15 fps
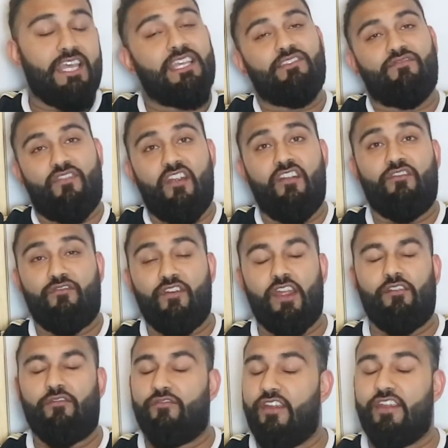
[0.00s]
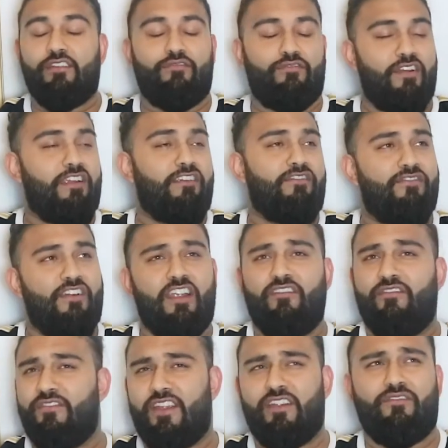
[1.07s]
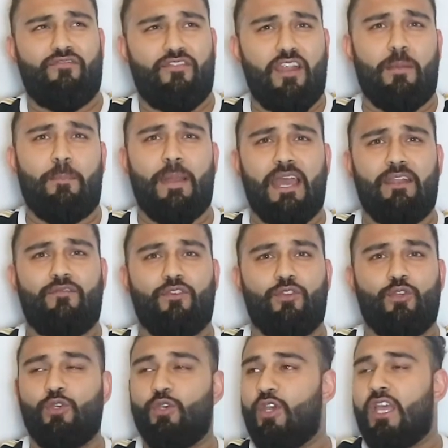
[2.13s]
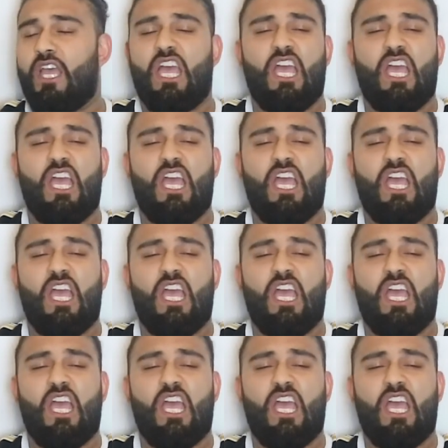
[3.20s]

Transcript: It's very, very, very, very, very, very, very bad for you